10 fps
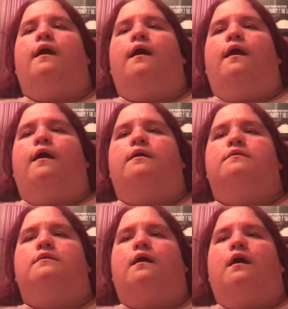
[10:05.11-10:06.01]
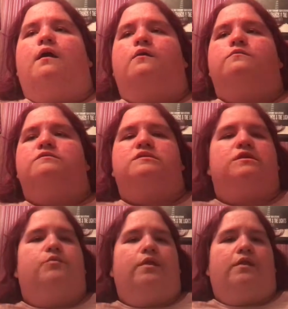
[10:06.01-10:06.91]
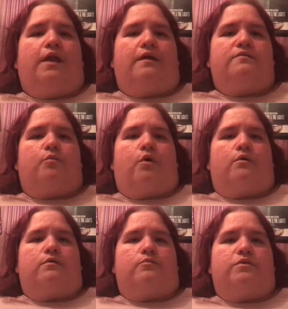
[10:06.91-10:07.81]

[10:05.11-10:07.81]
And I'll see you in the next one,